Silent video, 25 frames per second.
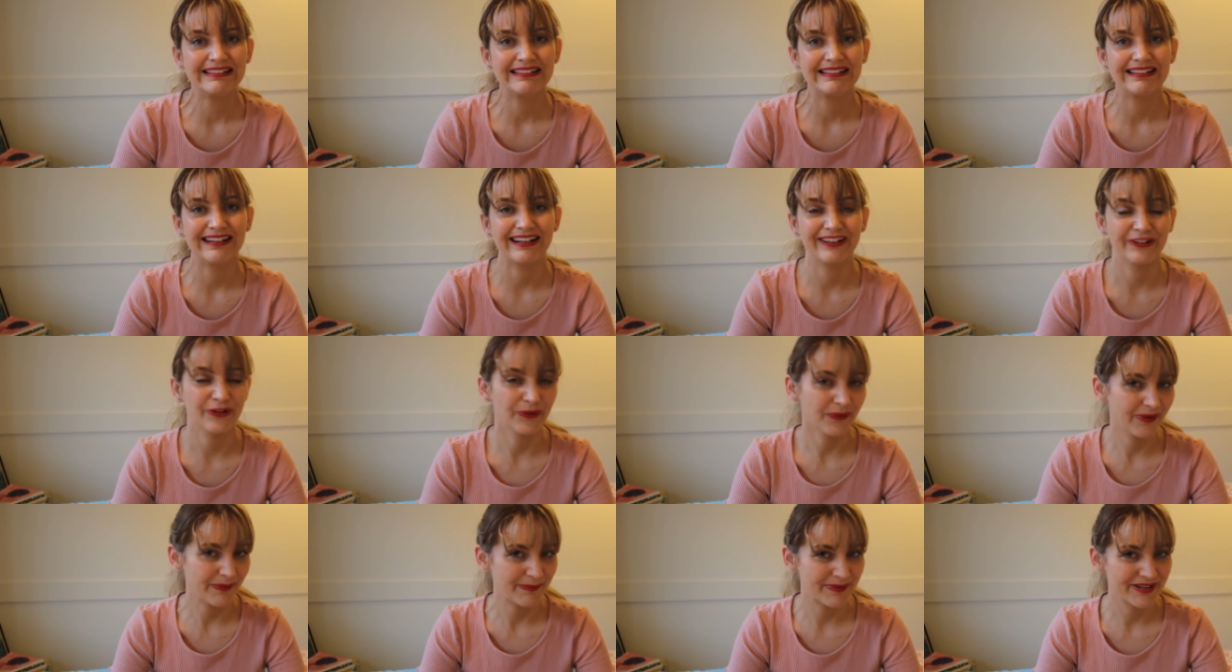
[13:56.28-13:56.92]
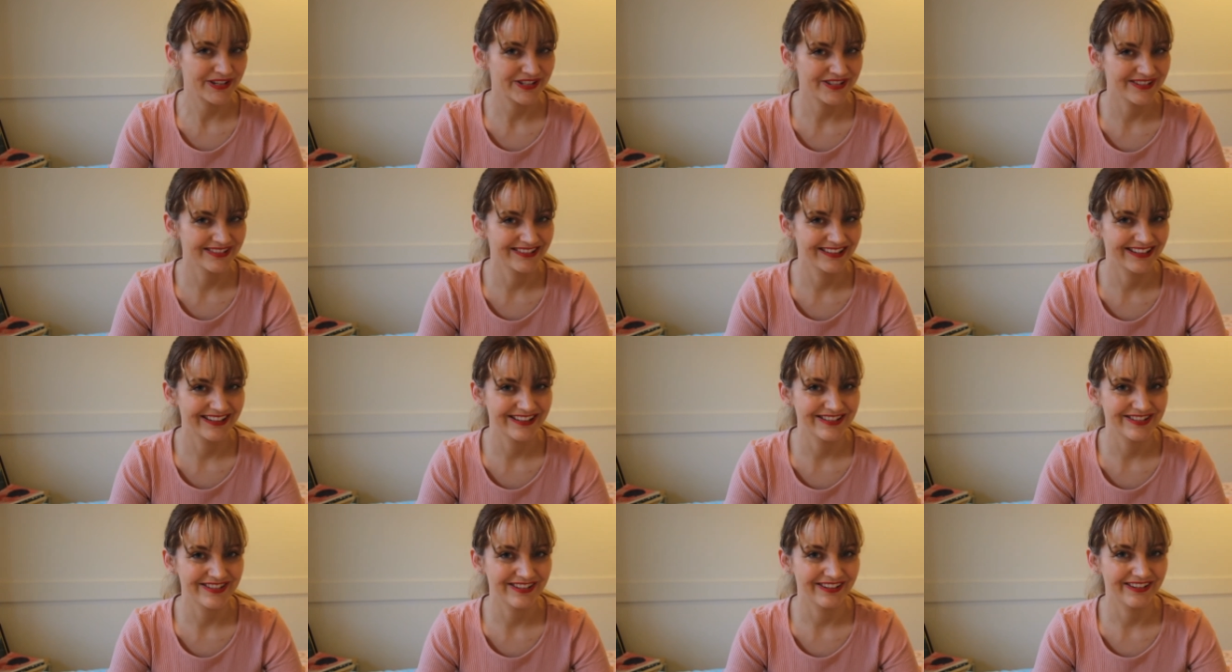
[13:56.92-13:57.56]
I know I mentioned it
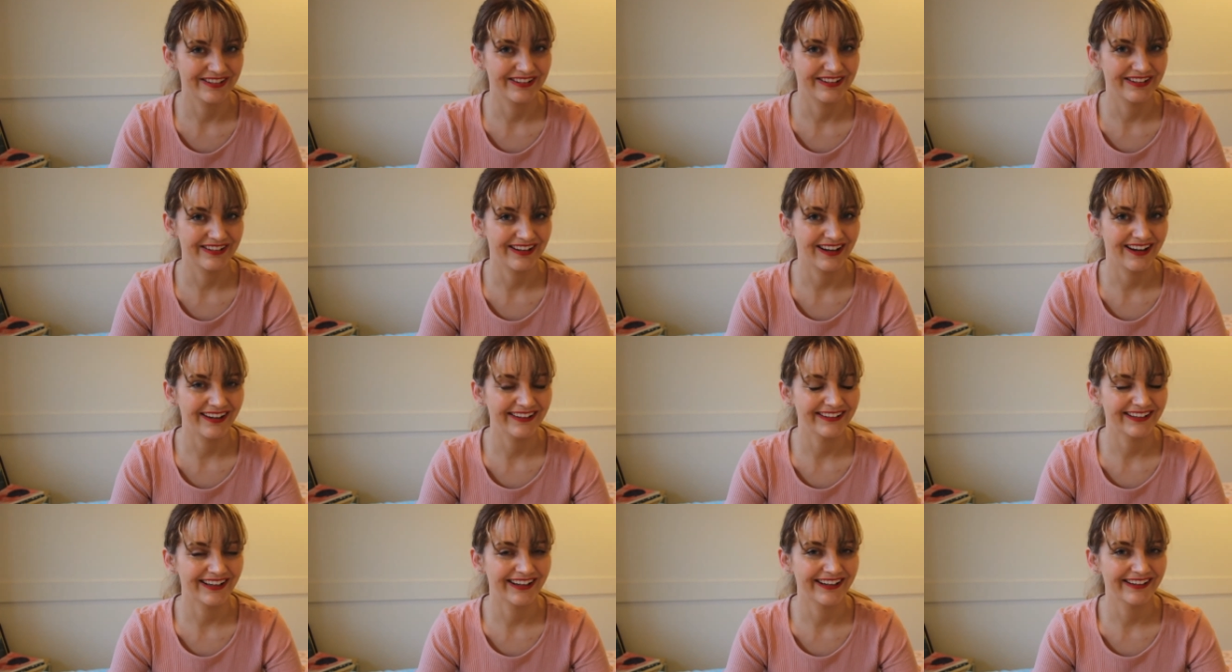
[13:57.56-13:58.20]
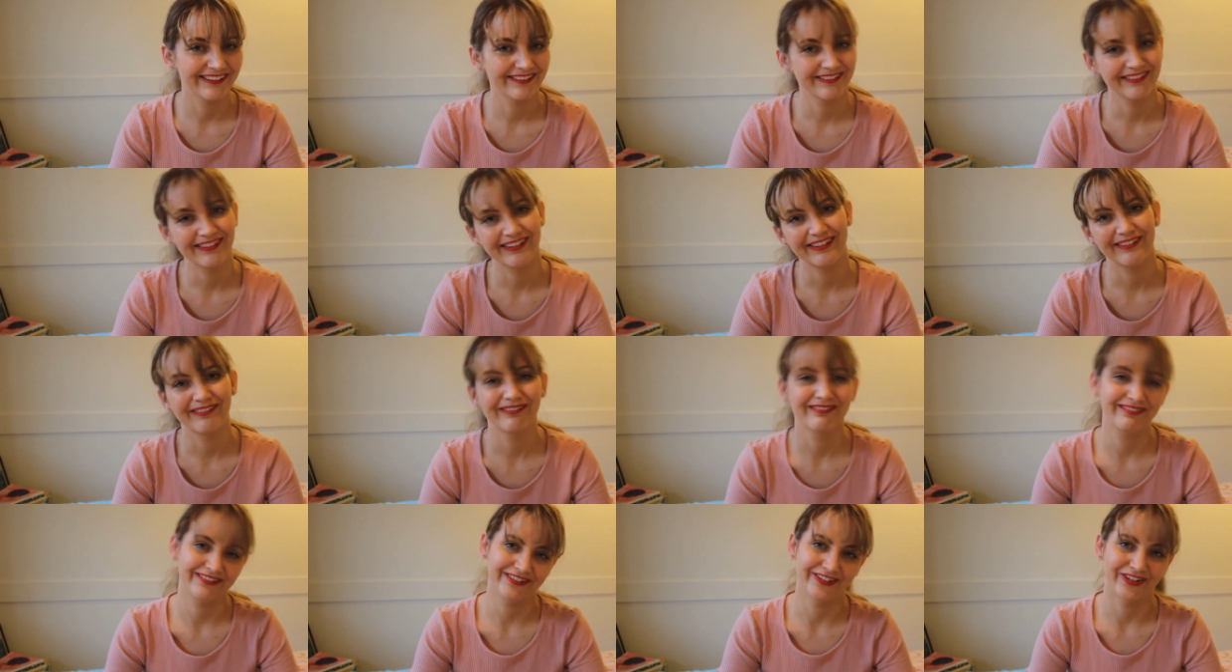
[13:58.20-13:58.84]
as a highlight,
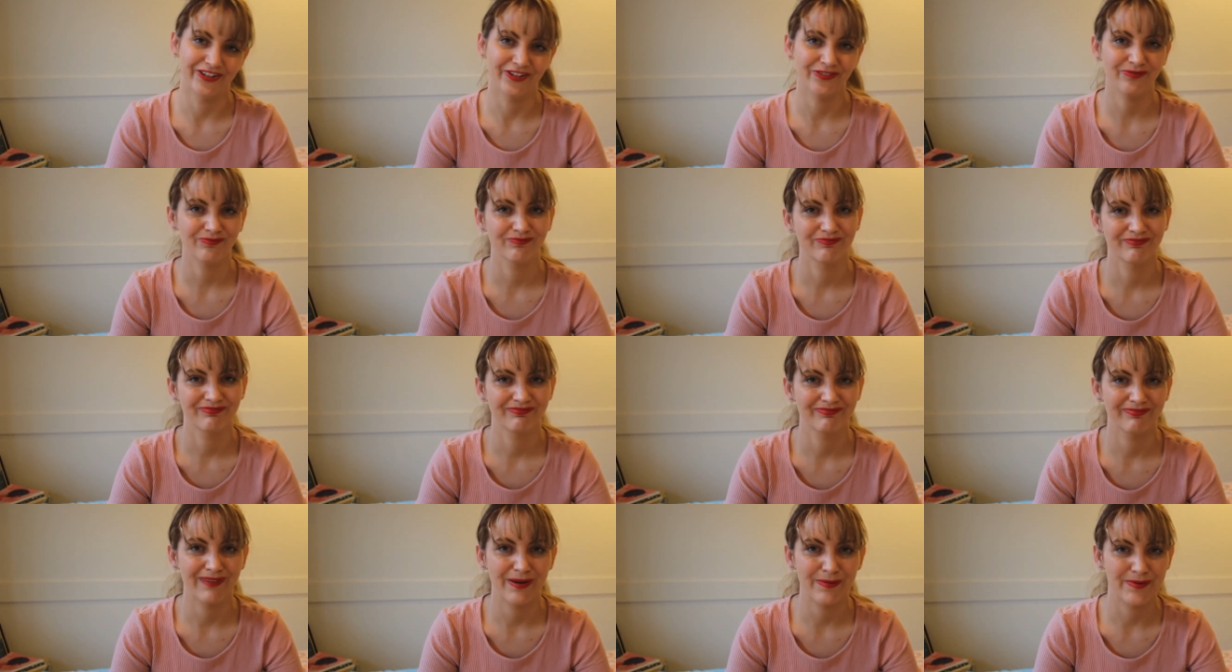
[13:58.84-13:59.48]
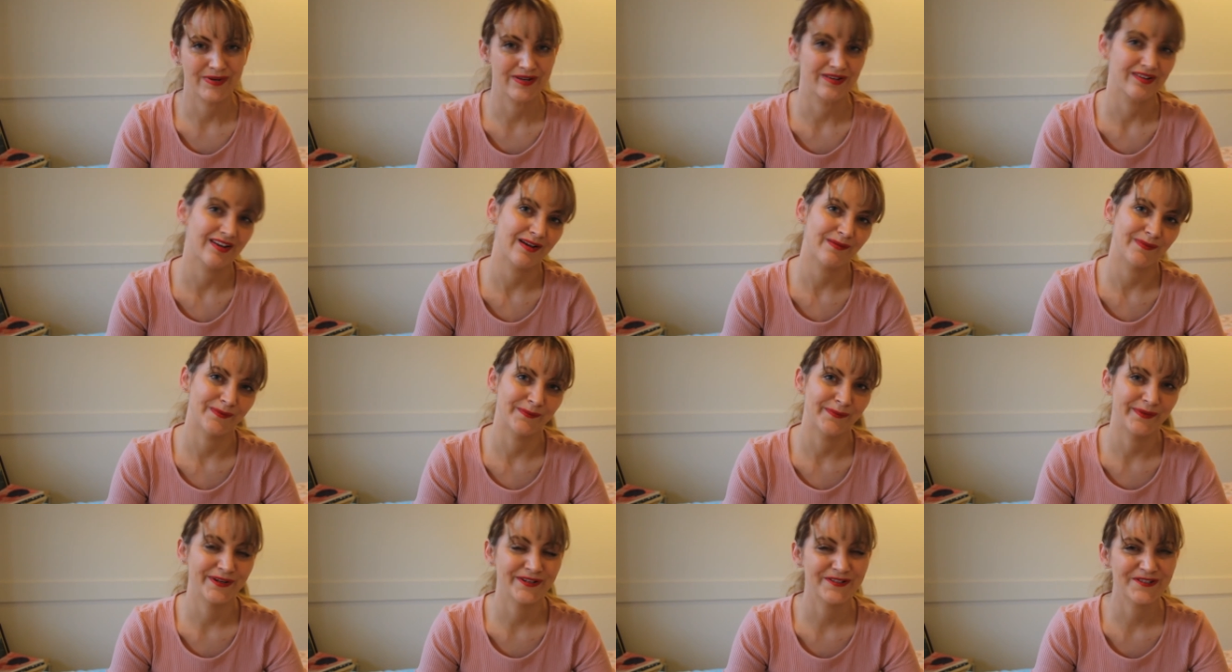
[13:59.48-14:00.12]
you know, maybe a couple
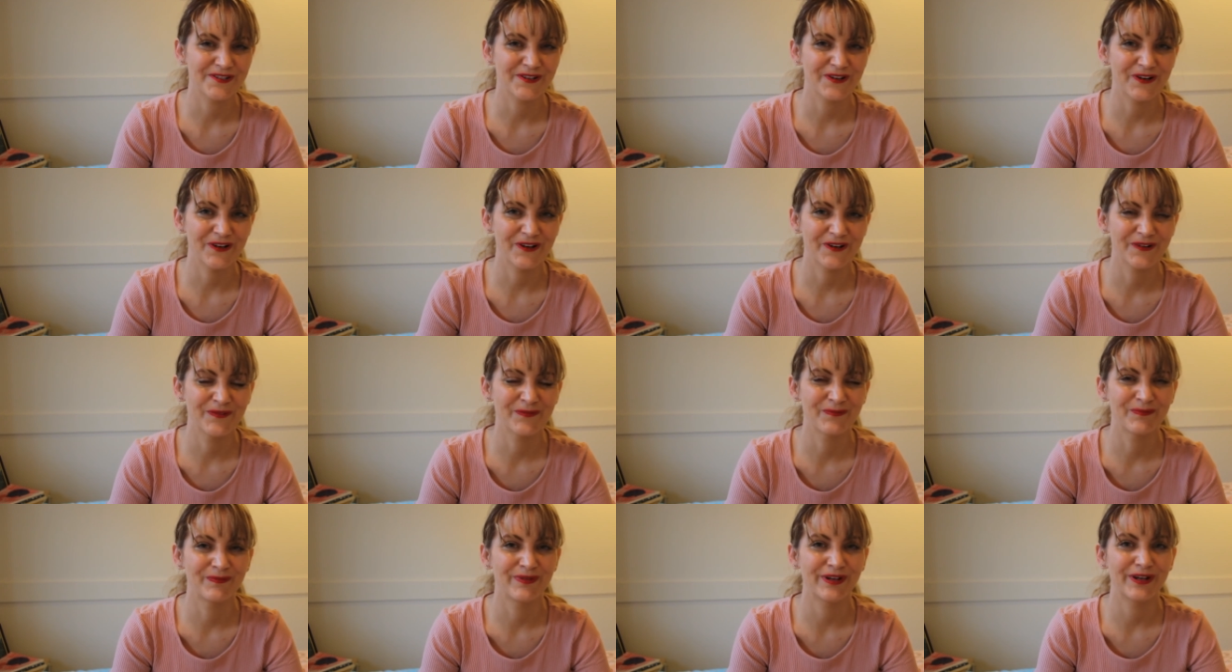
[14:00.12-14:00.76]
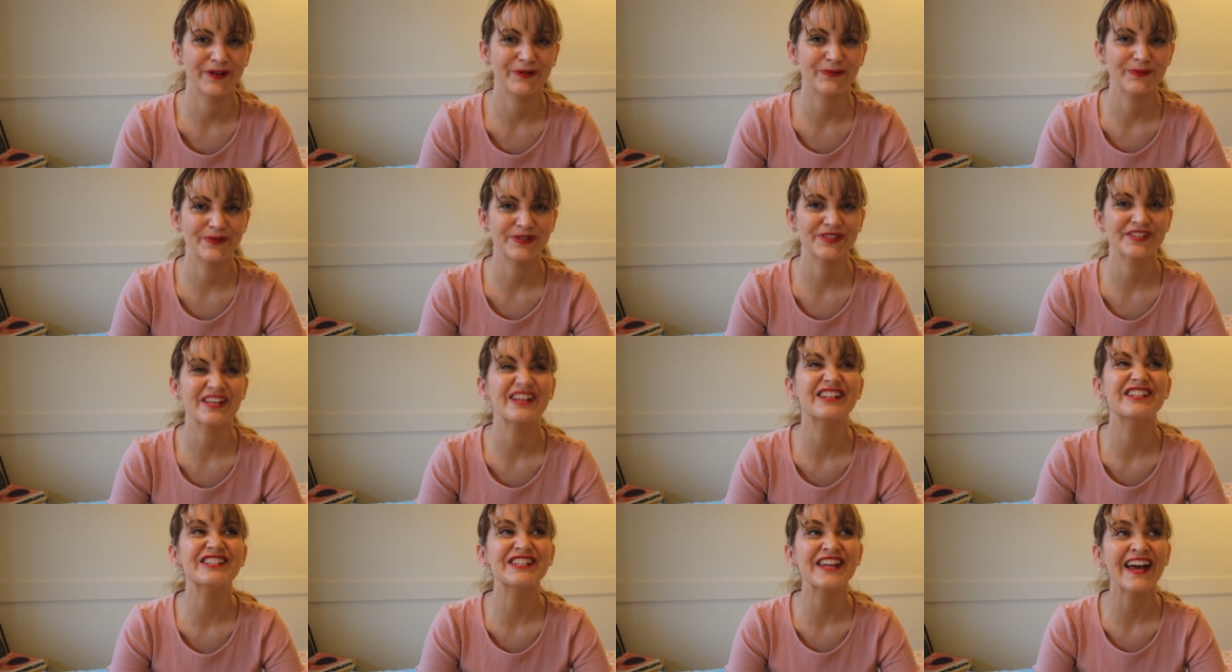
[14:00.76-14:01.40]
of minutes ago, but it was
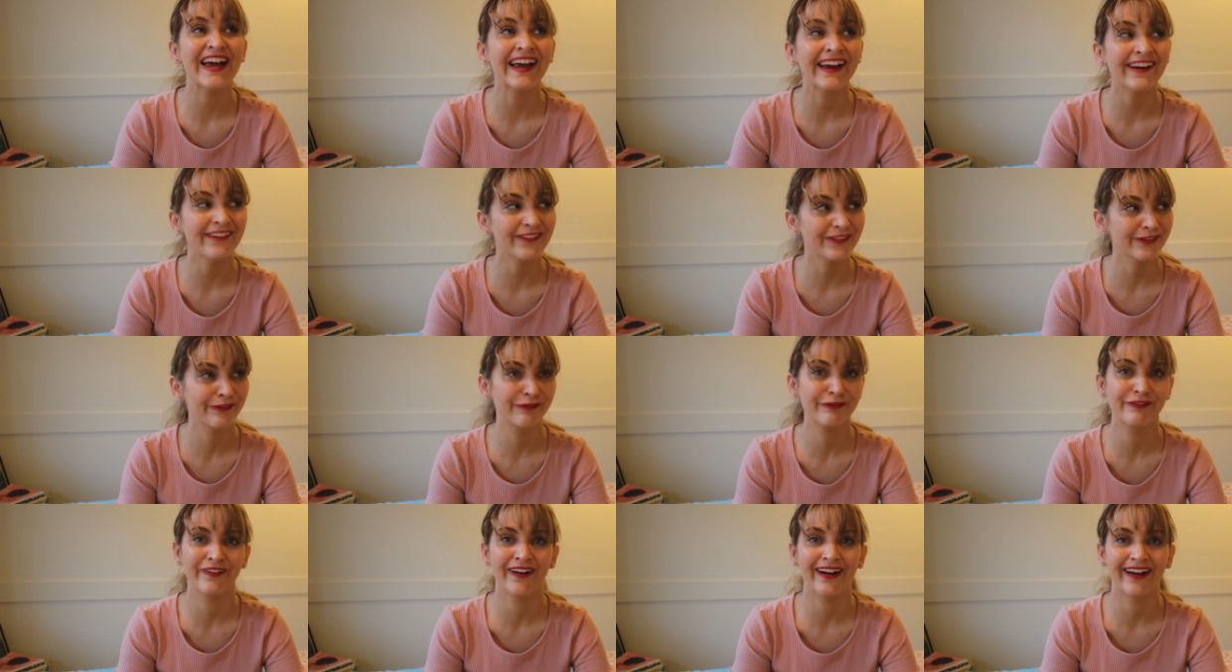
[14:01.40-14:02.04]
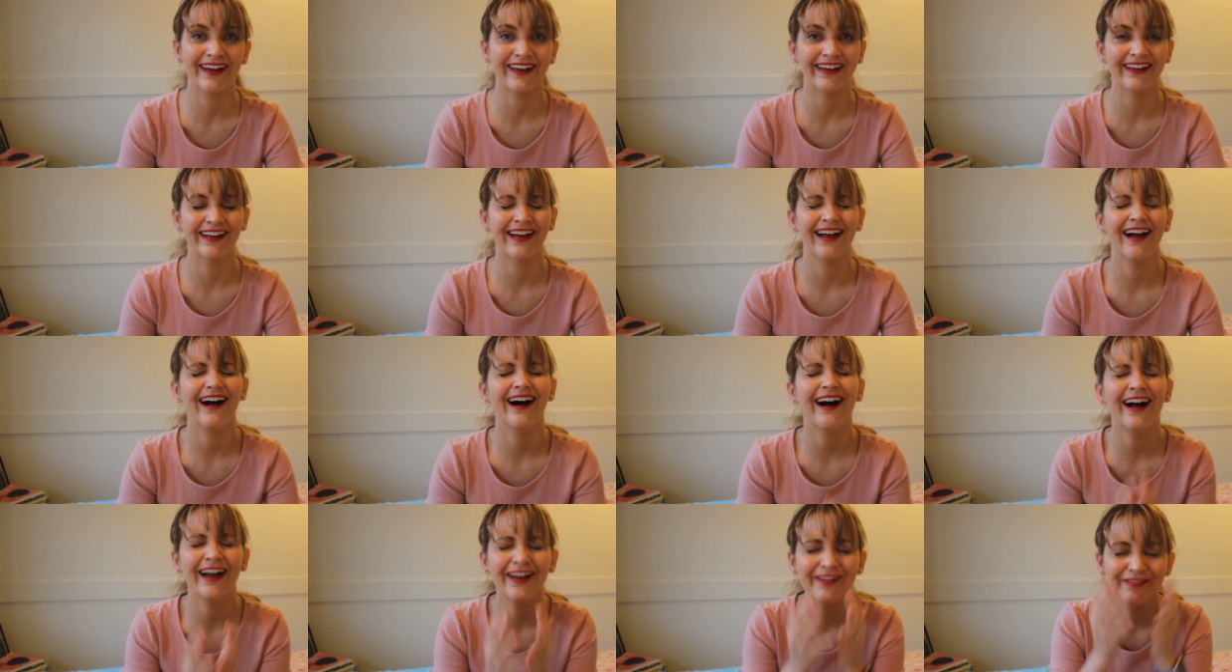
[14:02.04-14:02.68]
terrifying.
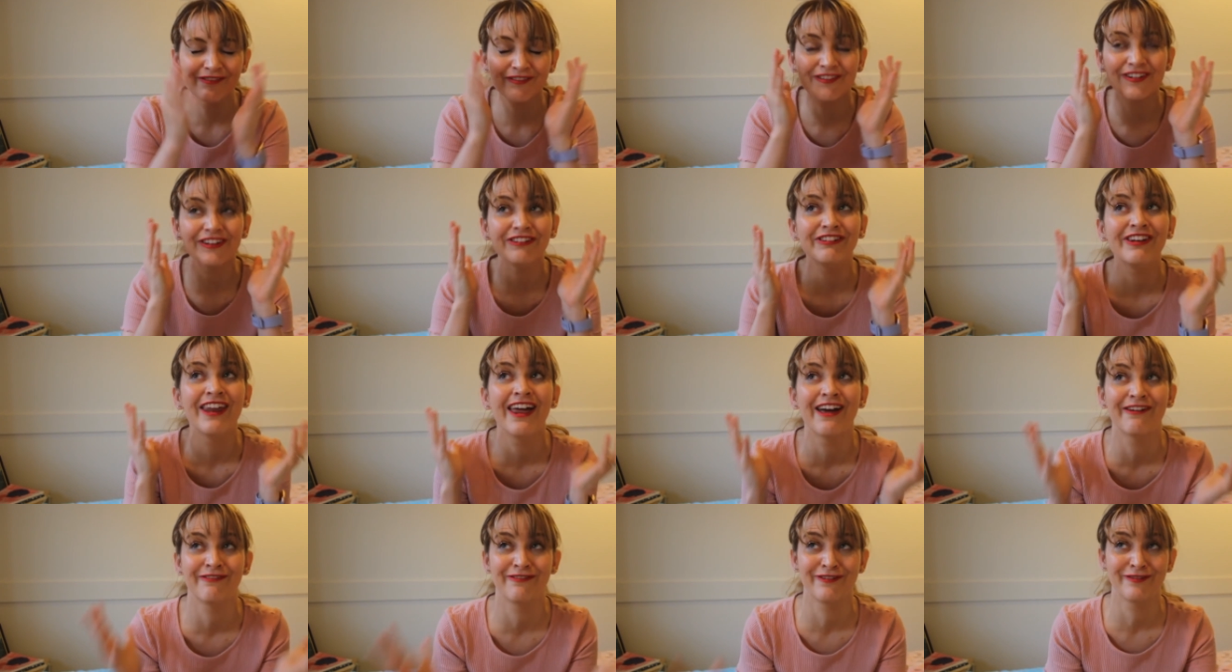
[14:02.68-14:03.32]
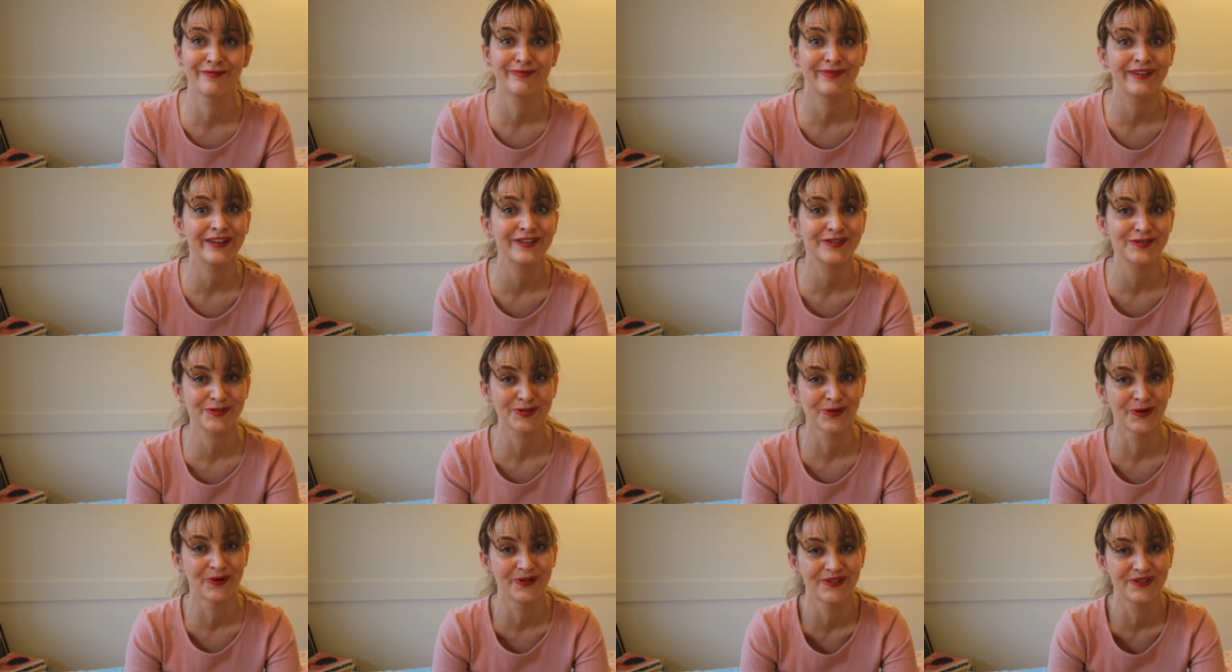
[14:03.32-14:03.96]
I've never been so